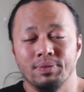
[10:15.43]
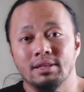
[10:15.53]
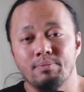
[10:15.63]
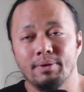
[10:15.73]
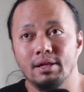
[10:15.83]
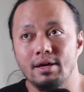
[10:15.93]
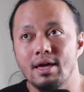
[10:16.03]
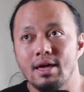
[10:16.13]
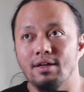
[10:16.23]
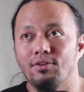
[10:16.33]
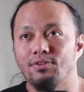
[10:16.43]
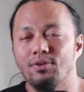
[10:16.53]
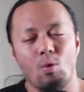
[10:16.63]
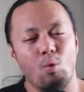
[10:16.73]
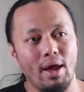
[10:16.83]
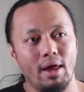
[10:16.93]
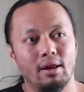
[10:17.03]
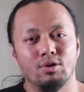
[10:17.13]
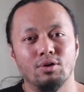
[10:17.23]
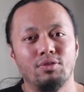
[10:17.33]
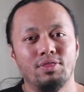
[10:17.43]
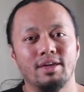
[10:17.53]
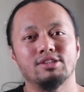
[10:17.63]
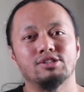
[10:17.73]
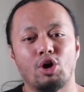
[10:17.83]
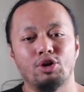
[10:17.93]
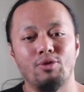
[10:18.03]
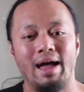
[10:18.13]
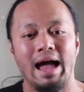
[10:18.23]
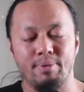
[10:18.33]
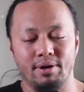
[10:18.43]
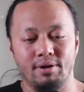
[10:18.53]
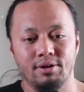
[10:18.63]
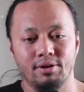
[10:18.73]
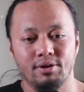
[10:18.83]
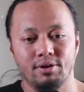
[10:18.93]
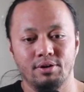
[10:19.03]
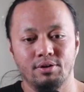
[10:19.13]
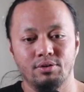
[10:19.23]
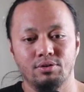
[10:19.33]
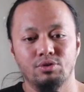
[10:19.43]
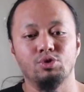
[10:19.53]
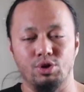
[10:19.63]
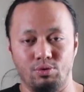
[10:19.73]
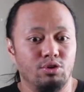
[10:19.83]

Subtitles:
typically is when good things start to happen to you.